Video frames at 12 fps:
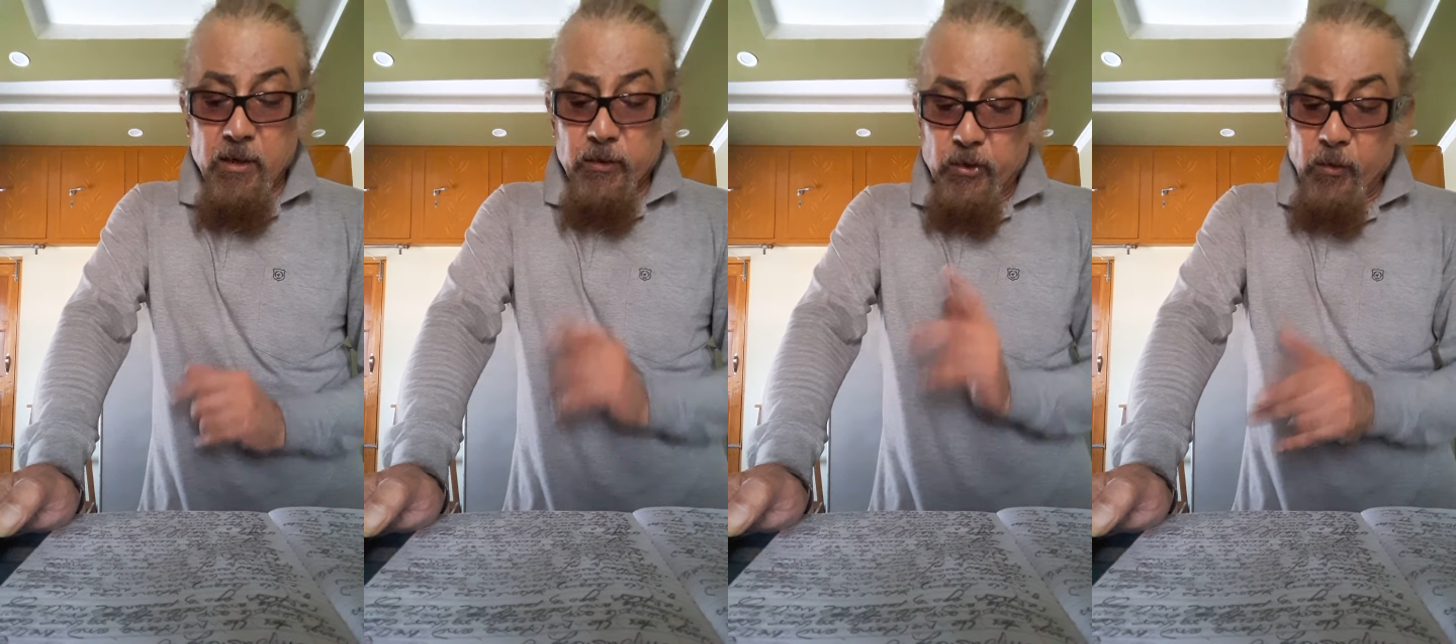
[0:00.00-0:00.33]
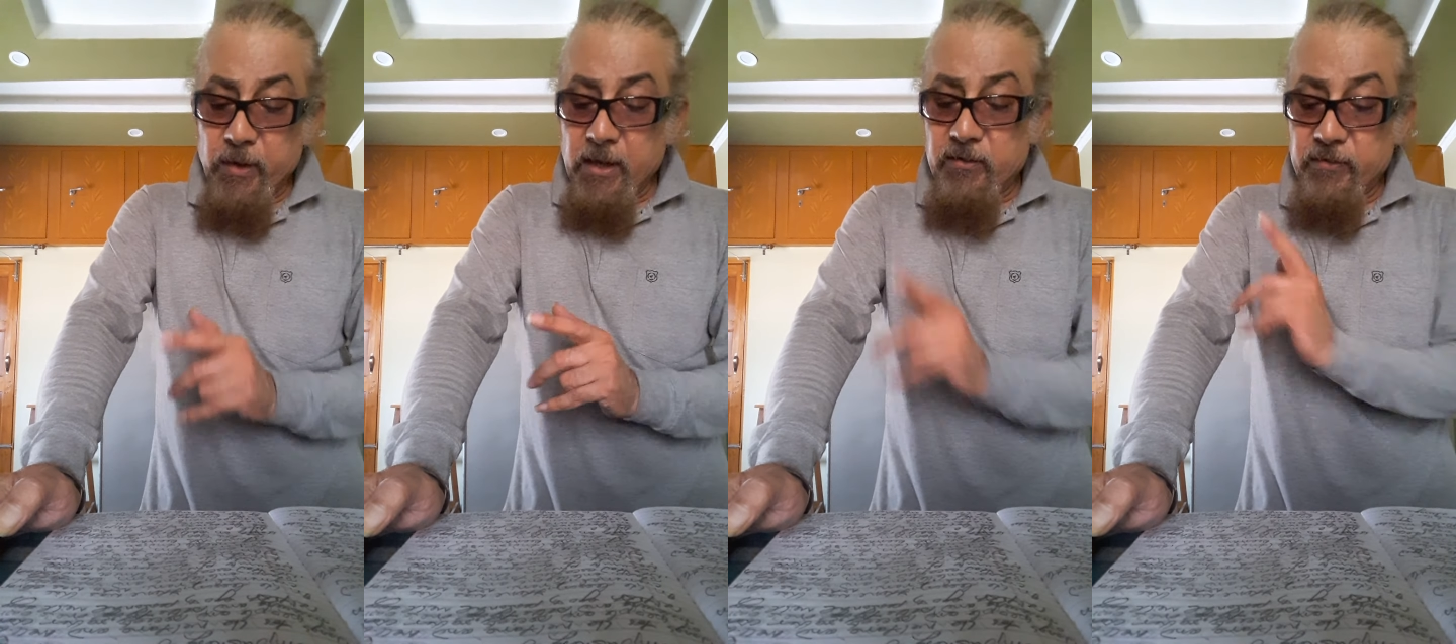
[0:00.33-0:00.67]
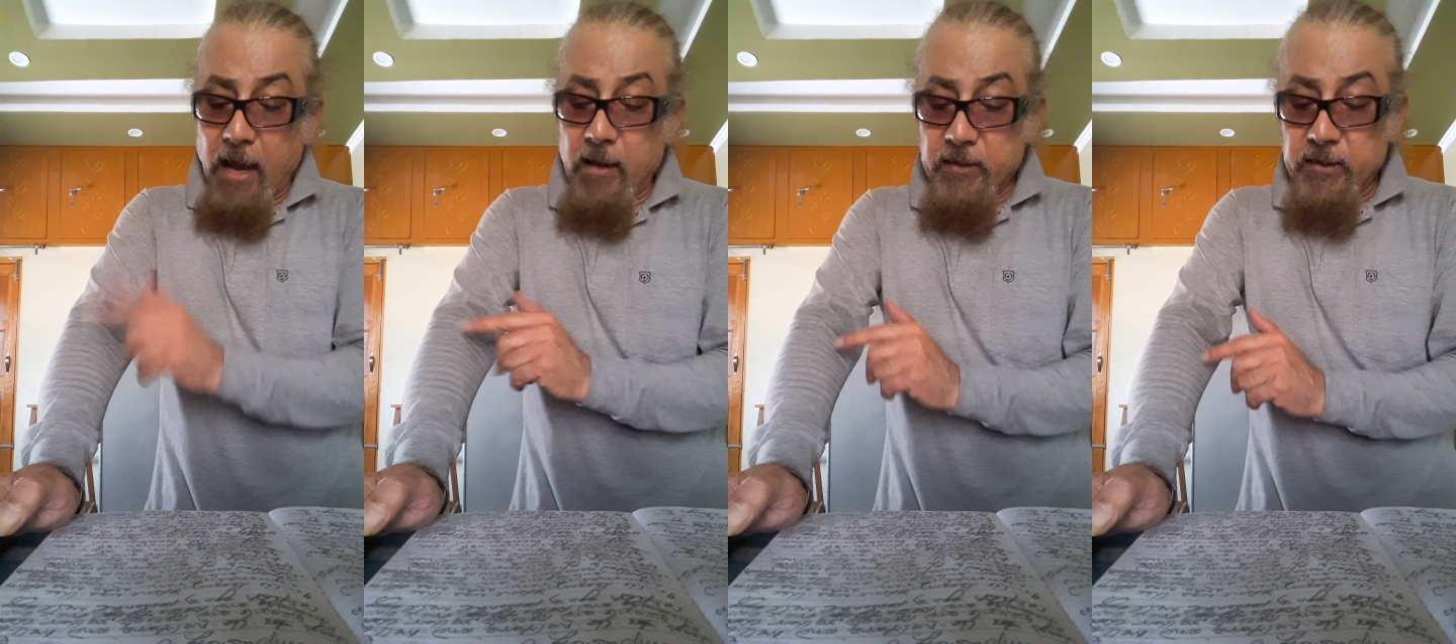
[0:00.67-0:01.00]
though in
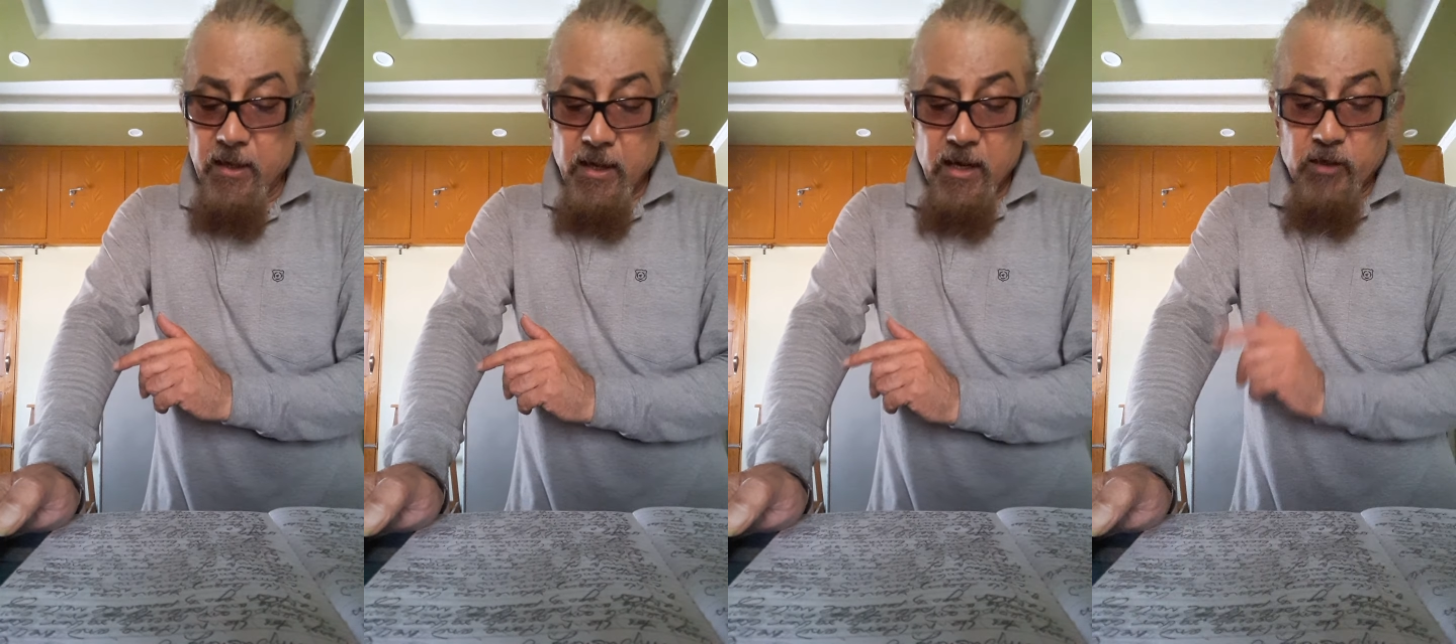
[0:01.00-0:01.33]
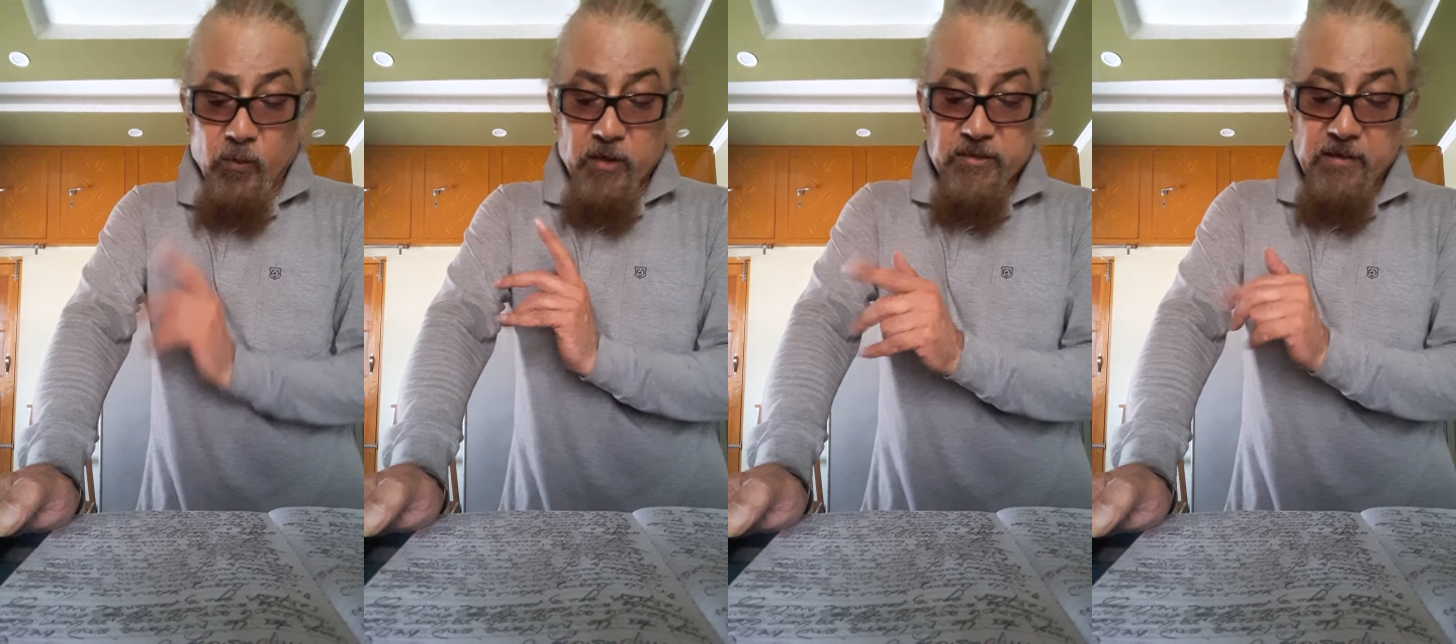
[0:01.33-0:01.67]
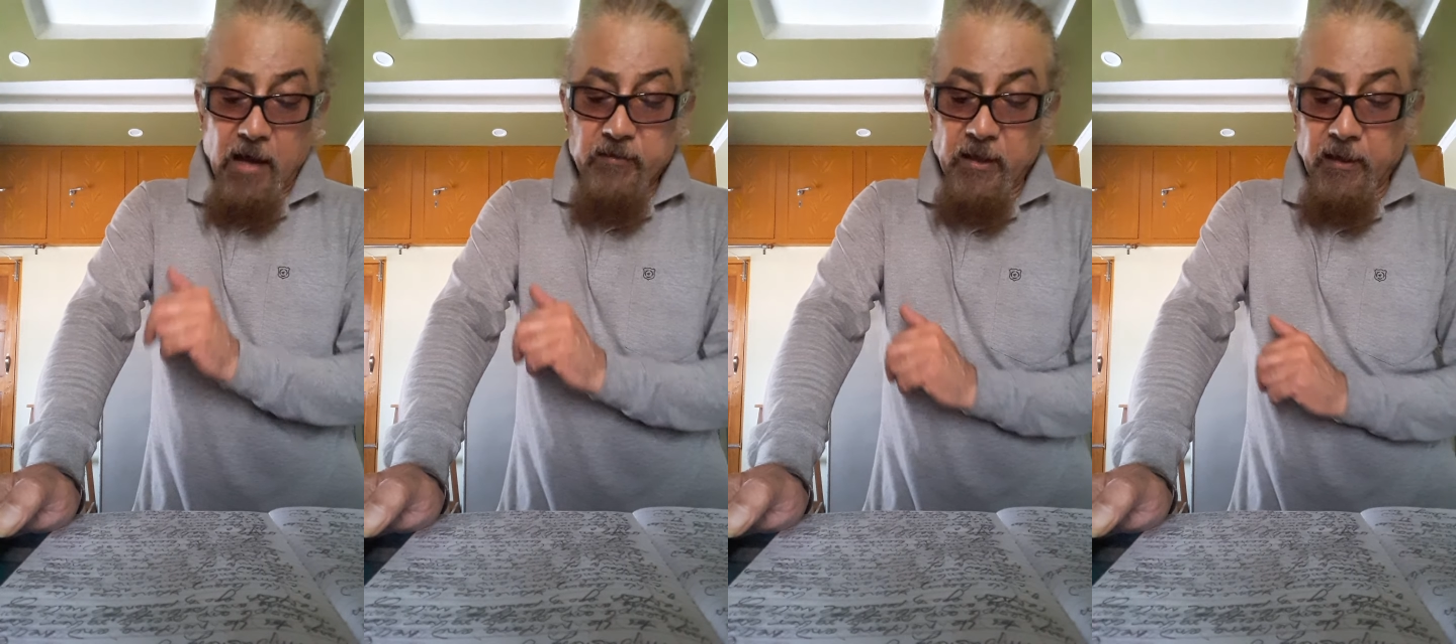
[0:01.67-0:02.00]
reality it was
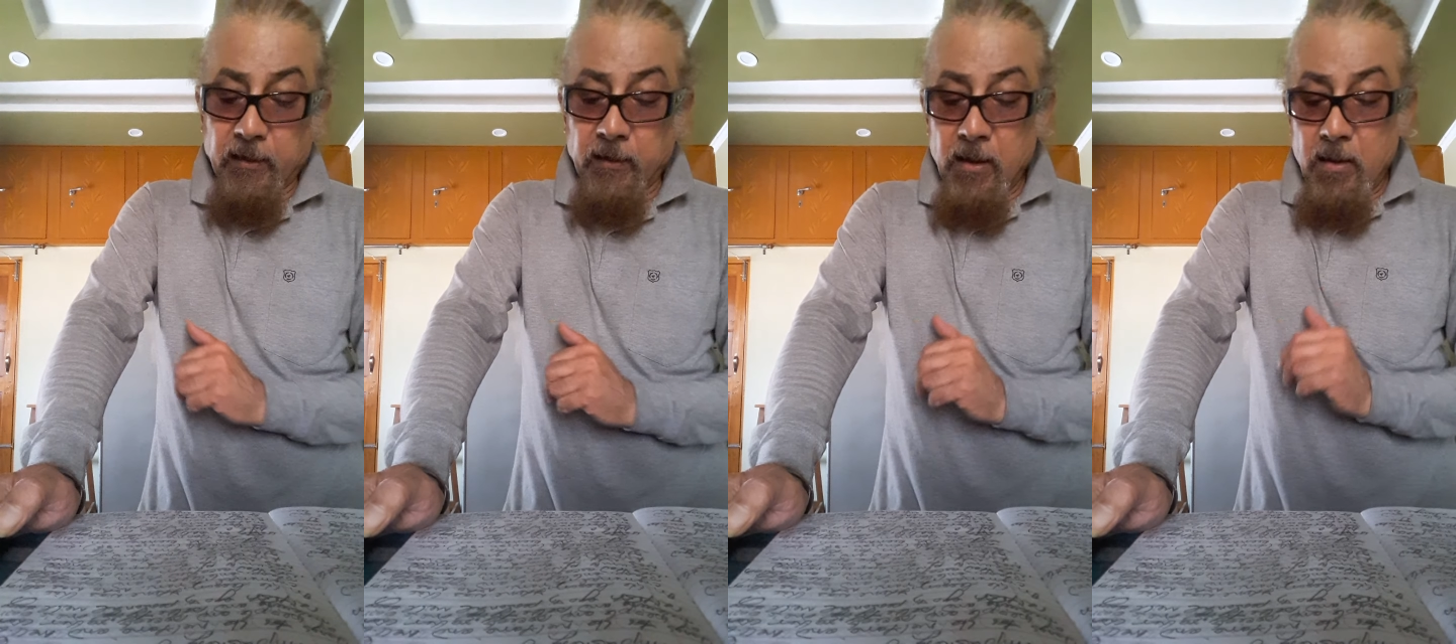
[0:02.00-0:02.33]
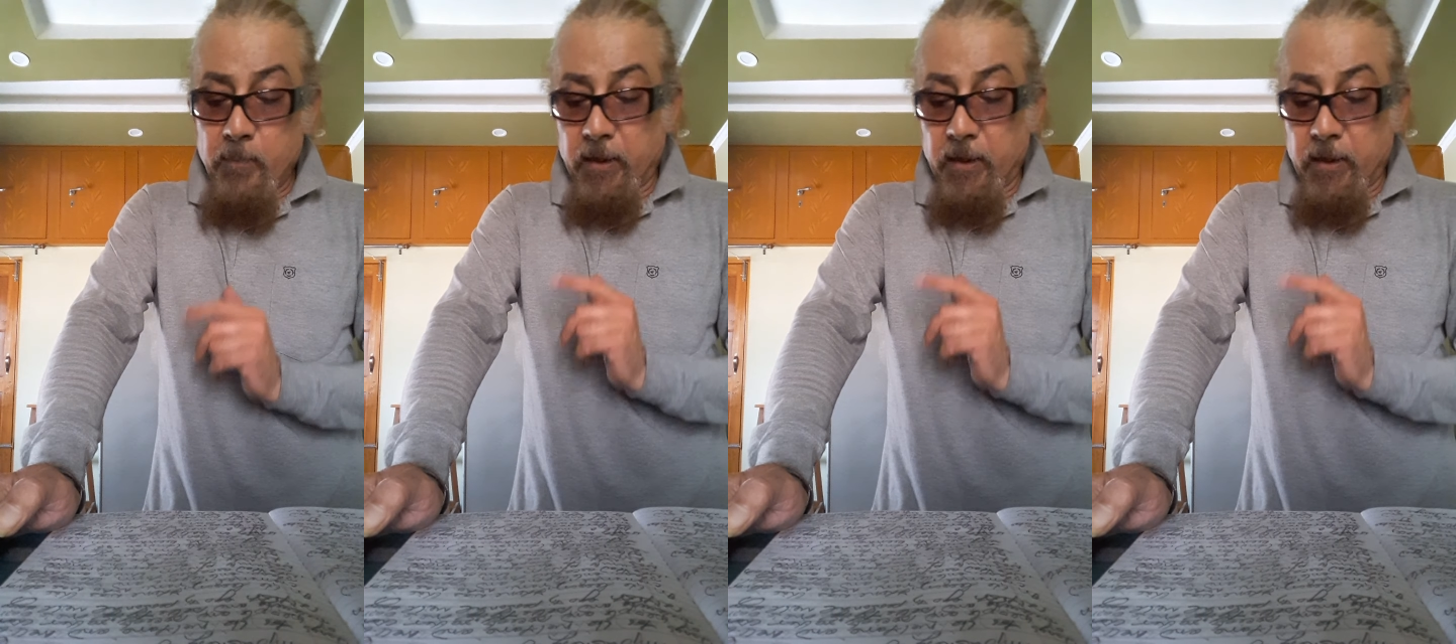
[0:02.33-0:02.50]
nothing